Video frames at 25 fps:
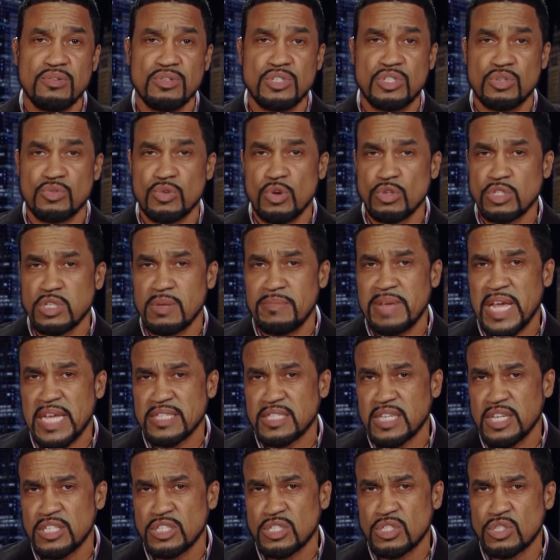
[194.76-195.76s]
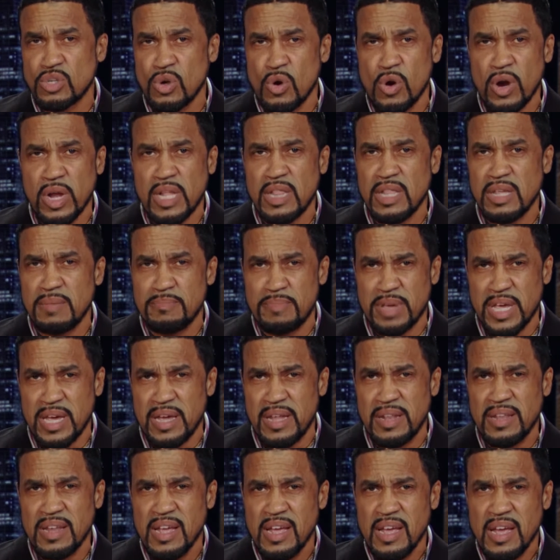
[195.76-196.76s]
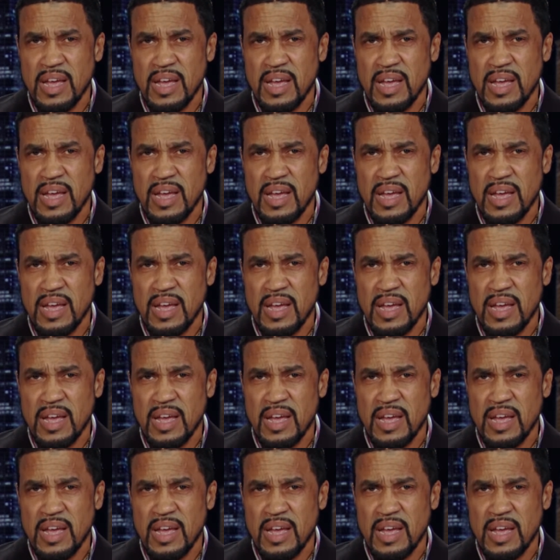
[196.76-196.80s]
Jerusalem has historically been